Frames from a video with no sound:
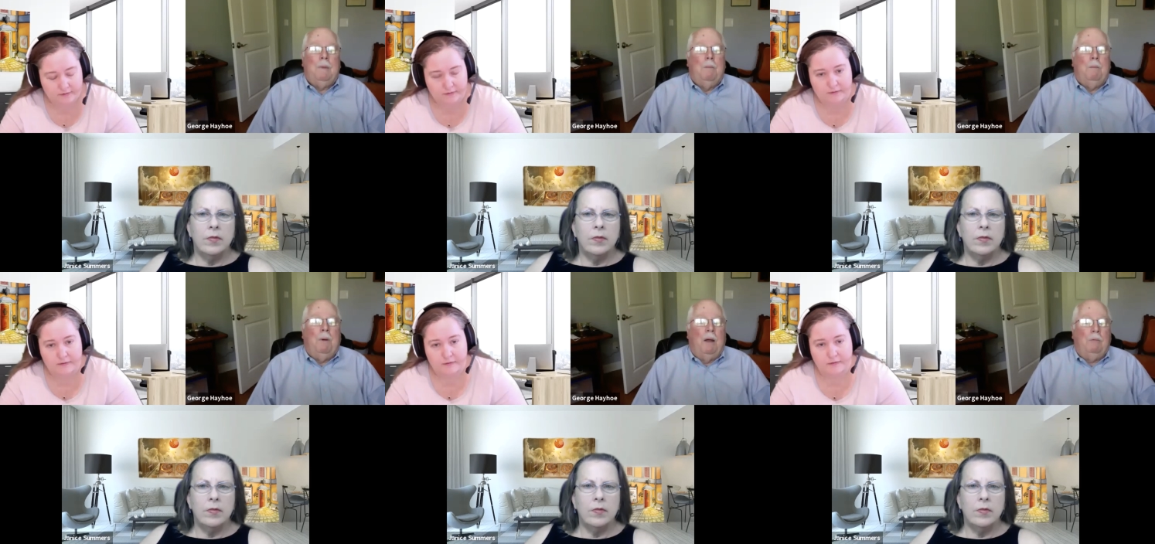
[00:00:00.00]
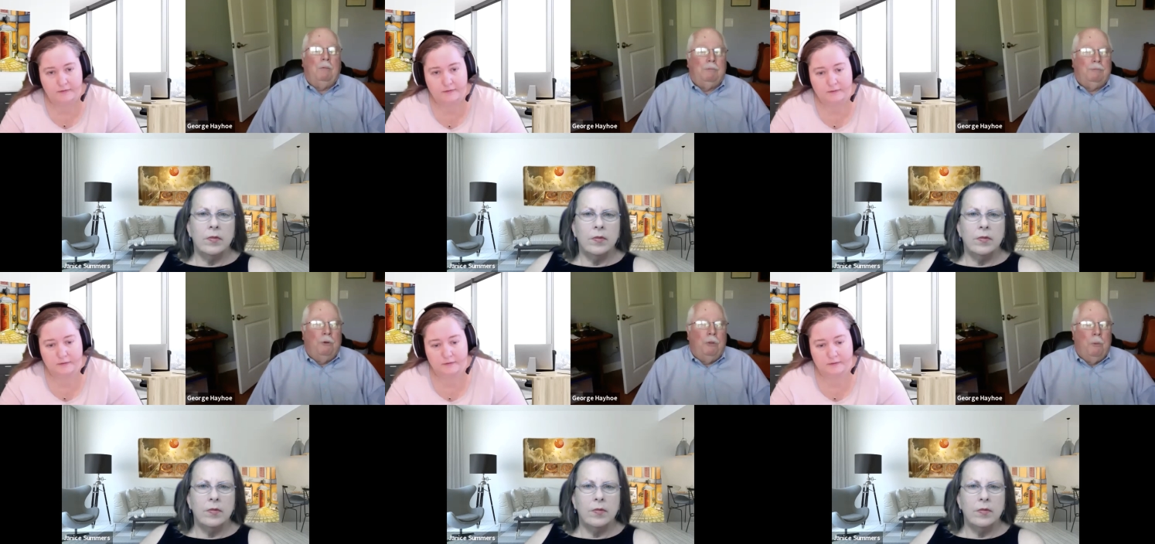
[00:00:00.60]
Speaker 1: but for
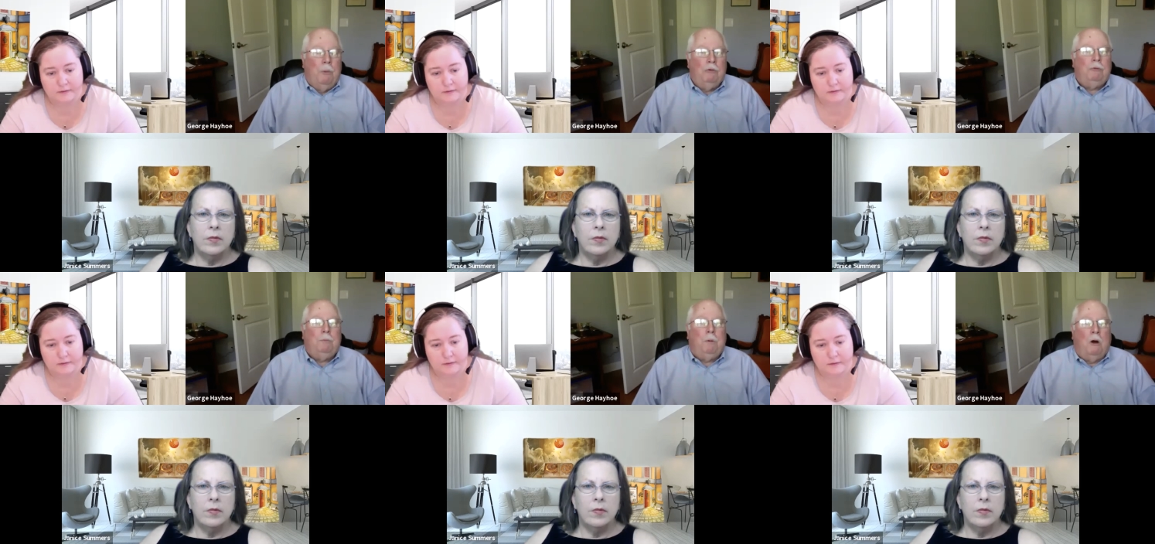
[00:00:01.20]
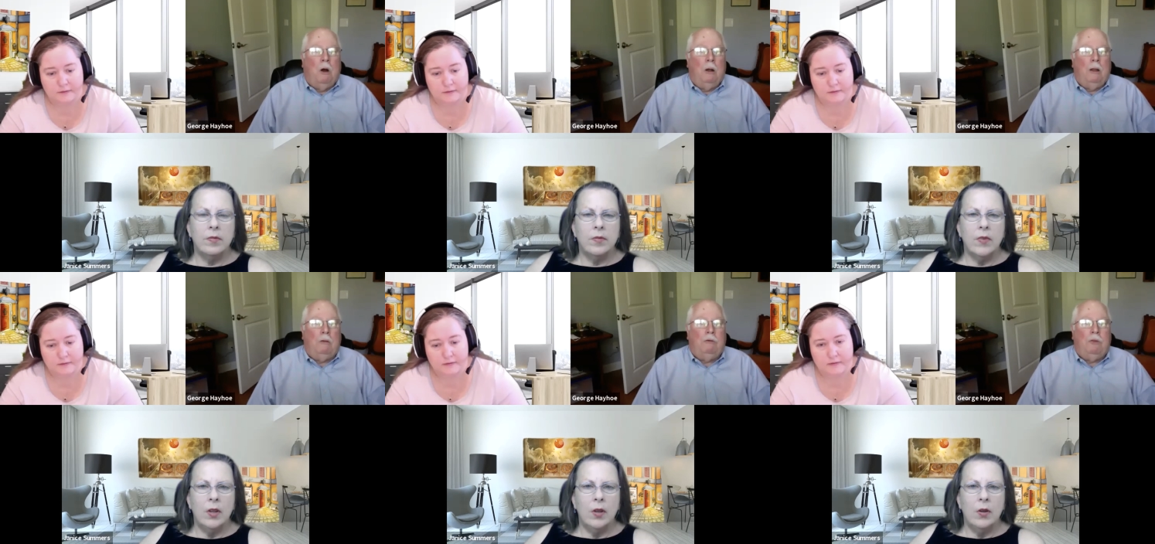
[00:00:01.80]
the most part,
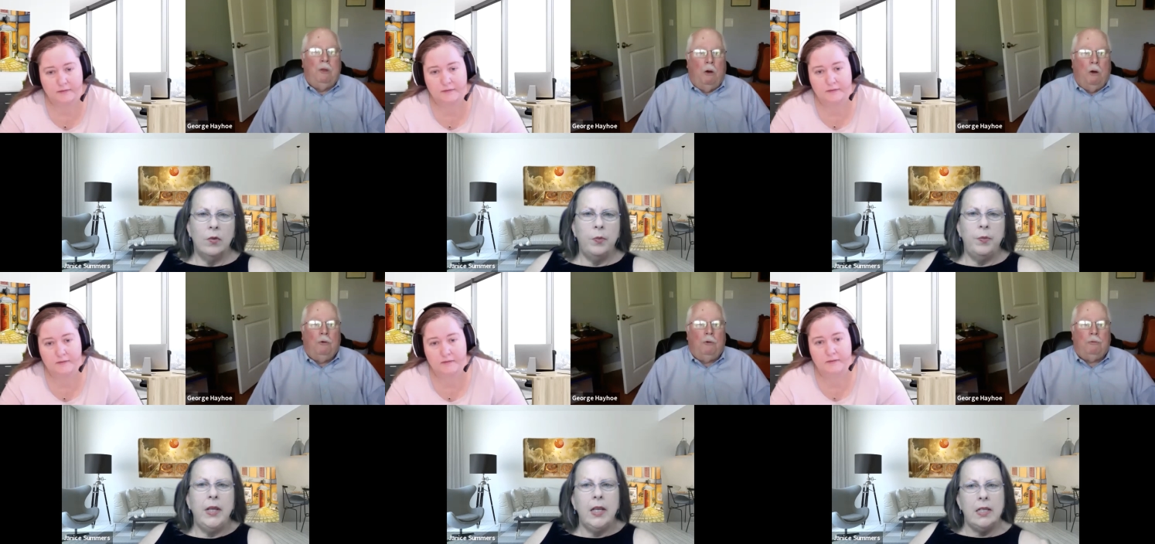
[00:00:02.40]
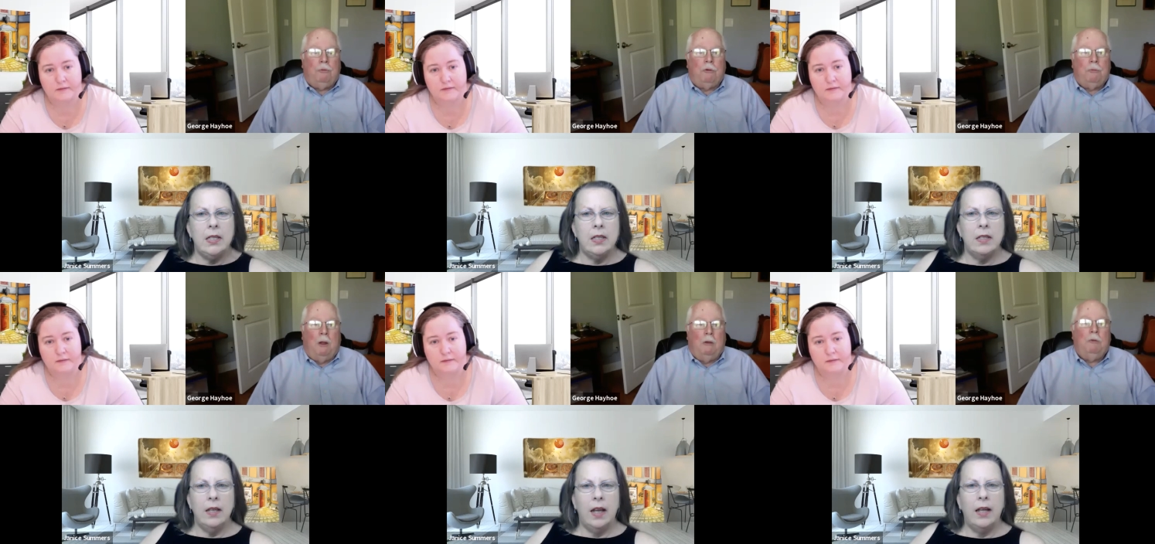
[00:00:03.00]
it's the author. Because as
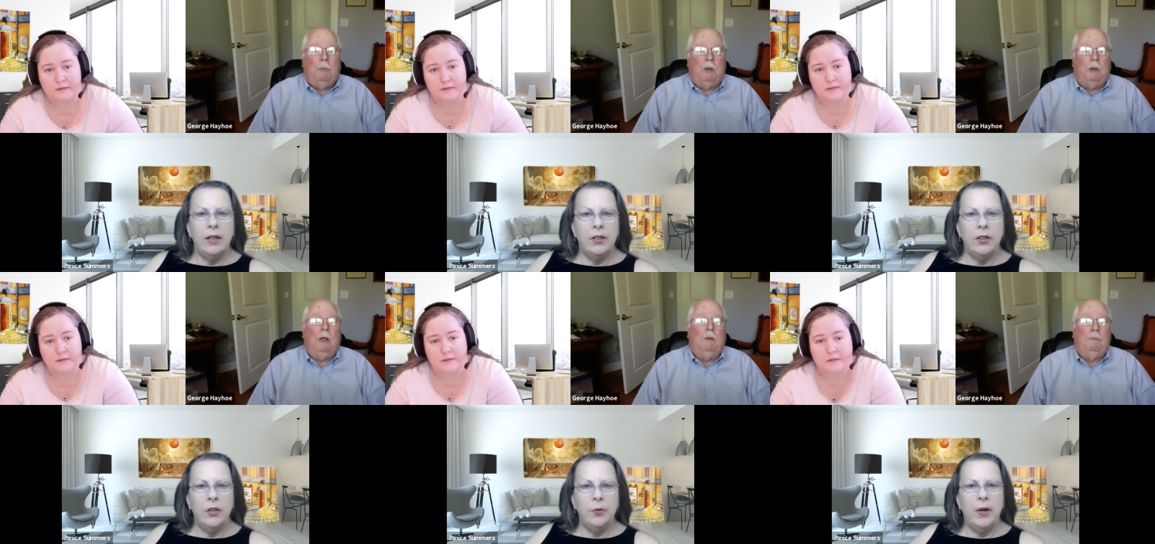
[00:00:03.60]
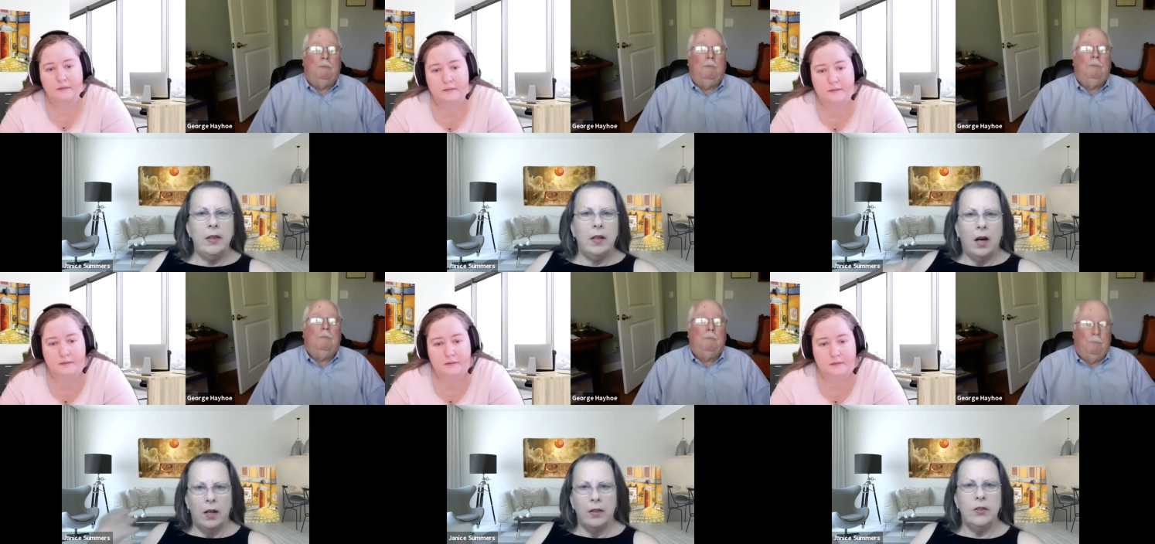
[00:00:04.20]
an editor,
Speaker 2: you want the
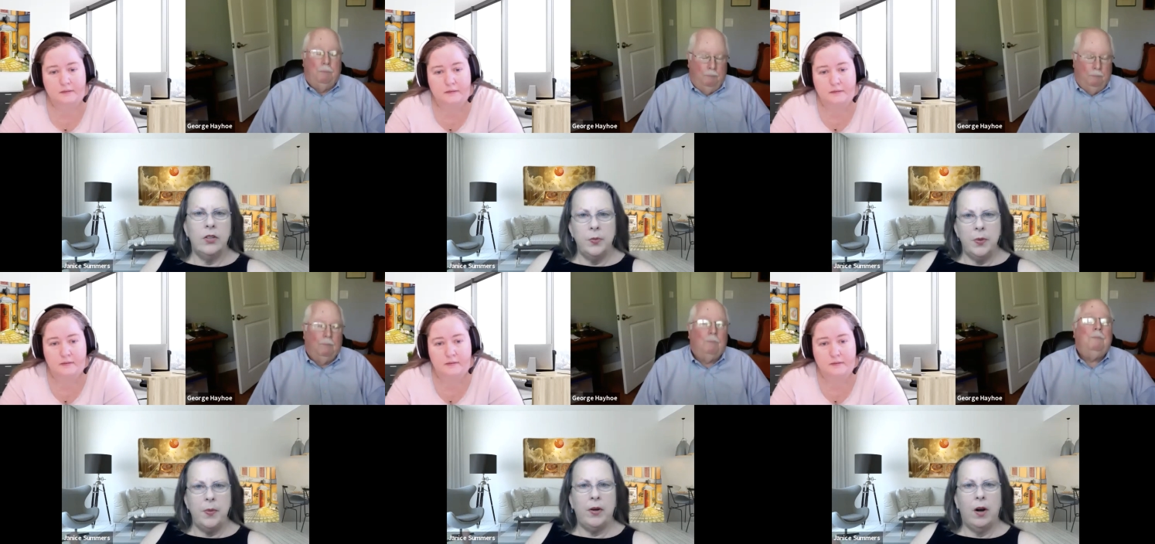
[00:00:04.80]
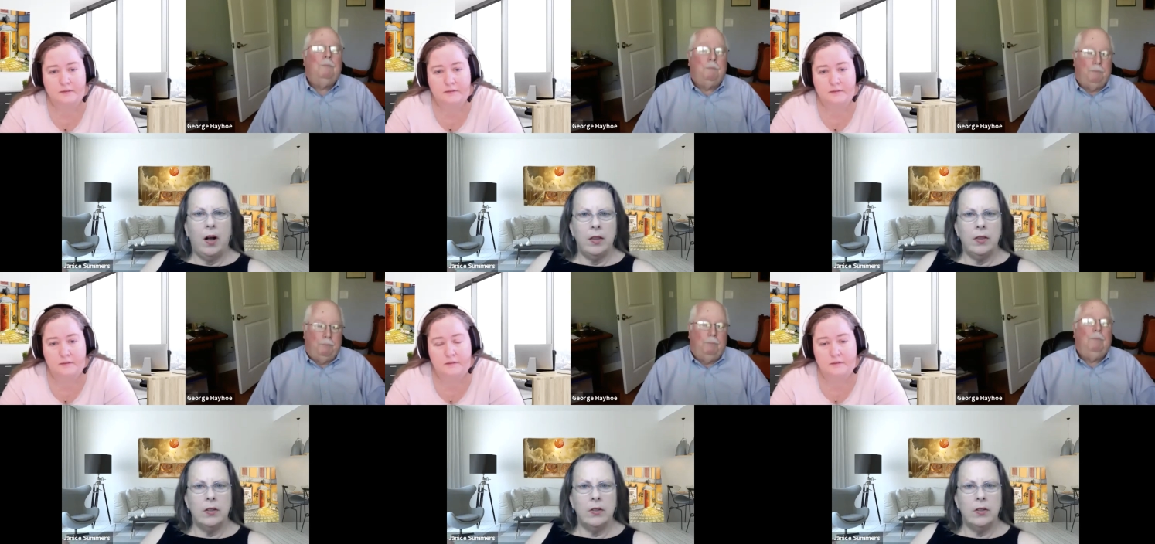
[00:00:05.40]
authors to be better
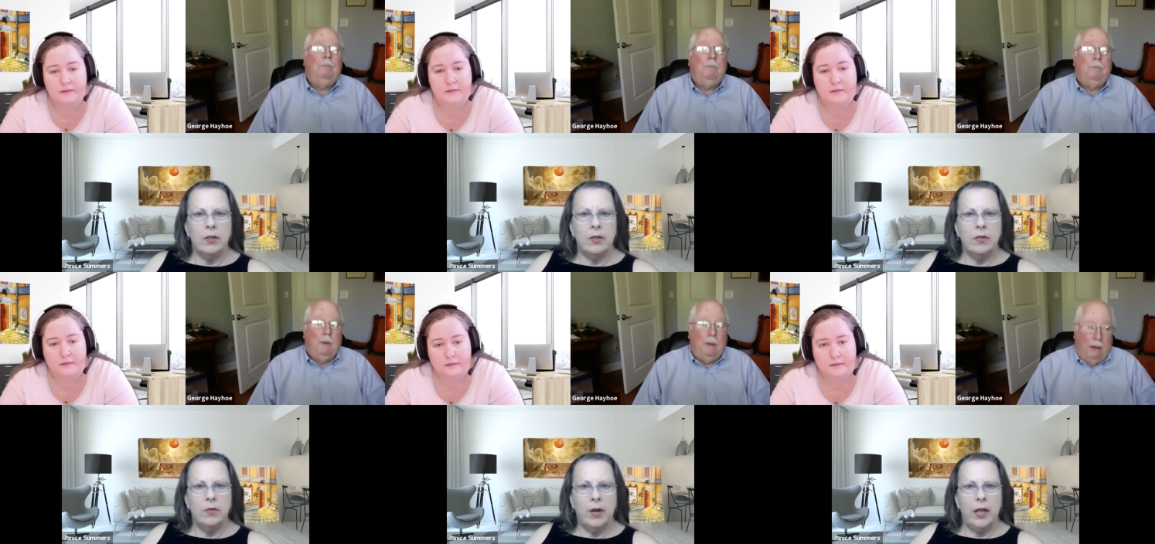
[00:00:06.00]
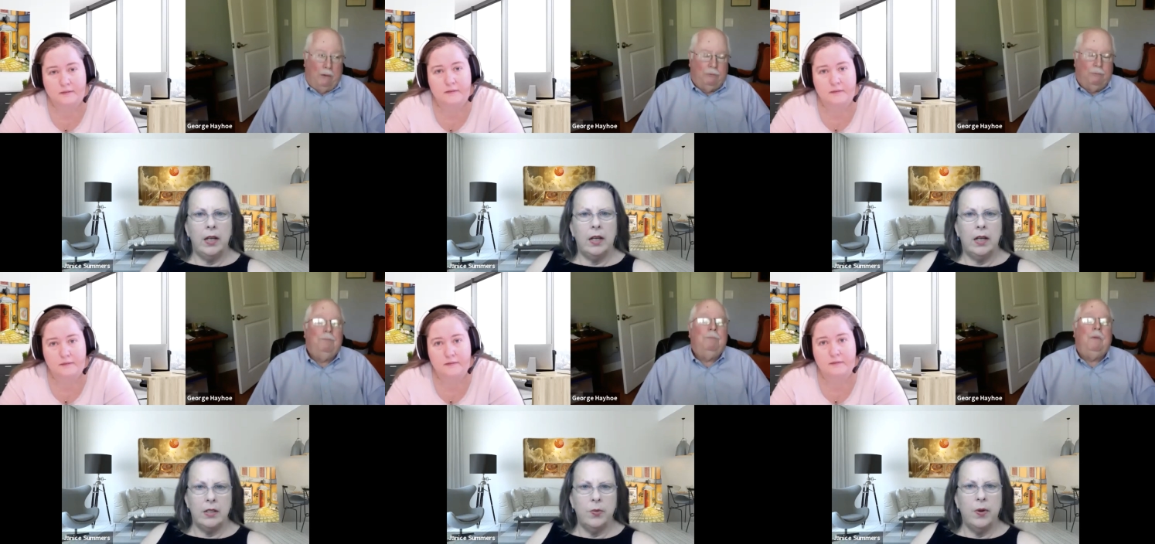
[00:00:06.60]
authors, right? Yes.
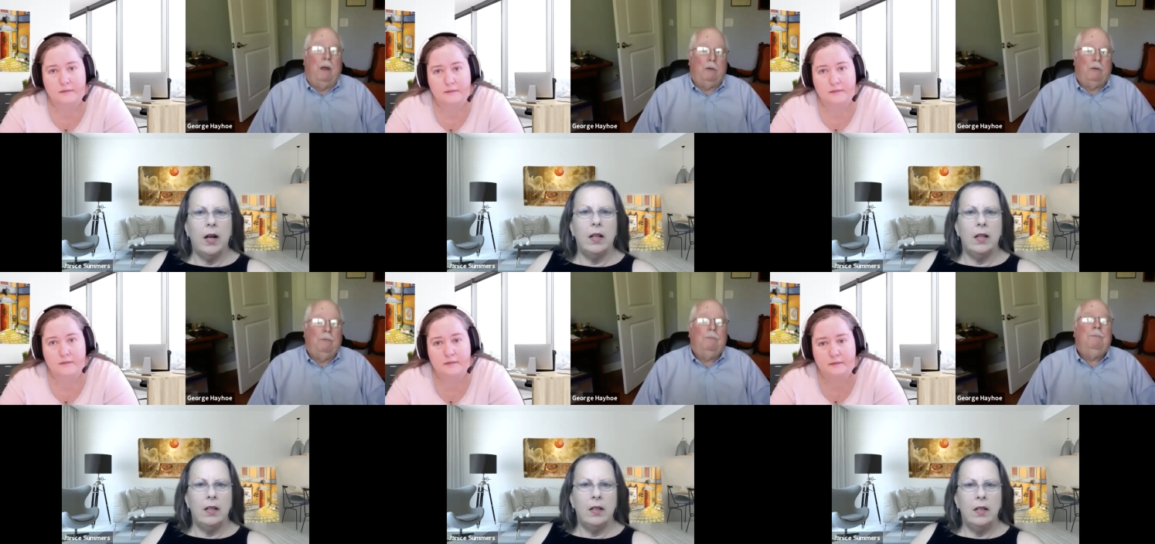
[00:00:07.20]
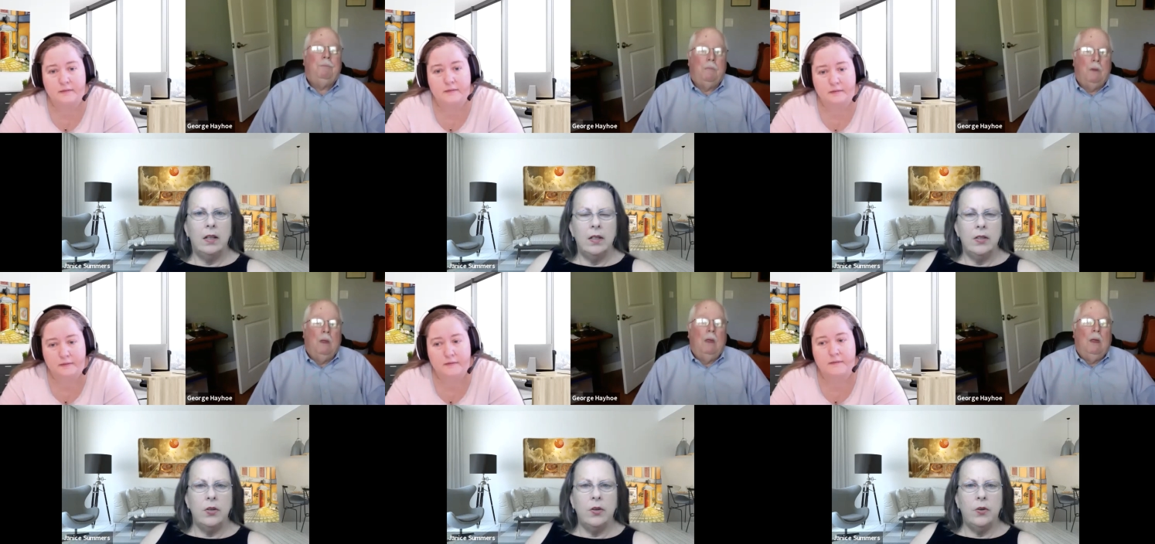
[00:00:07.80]
As well.
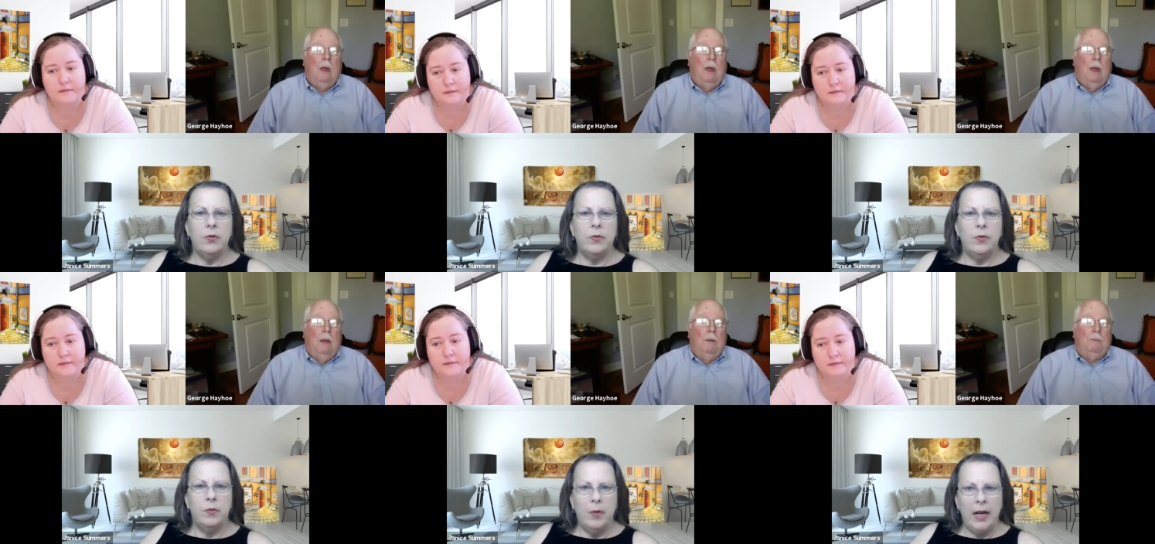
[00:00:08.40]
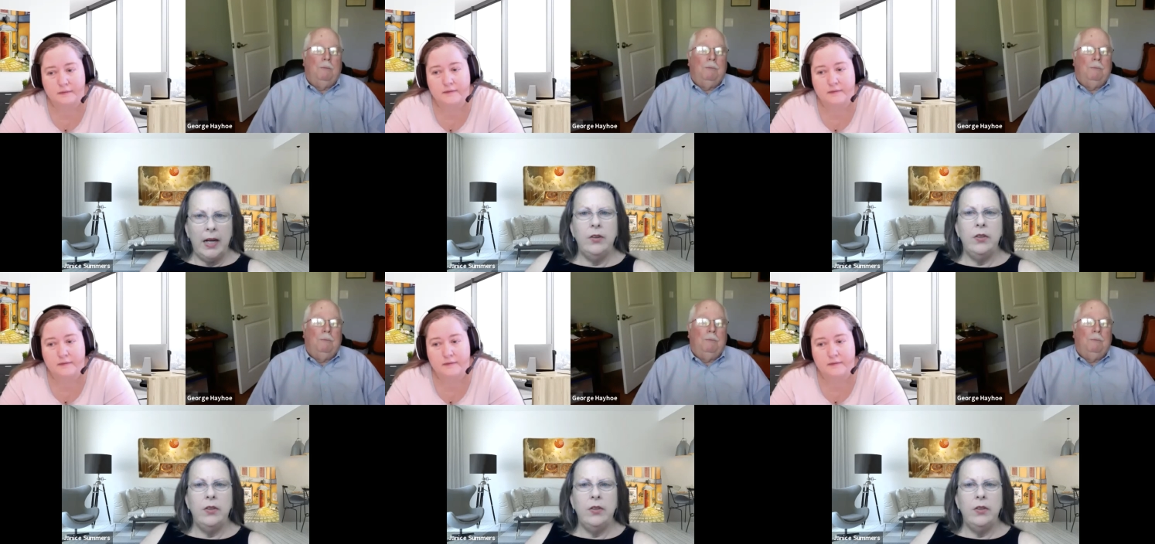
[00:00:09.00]
So minor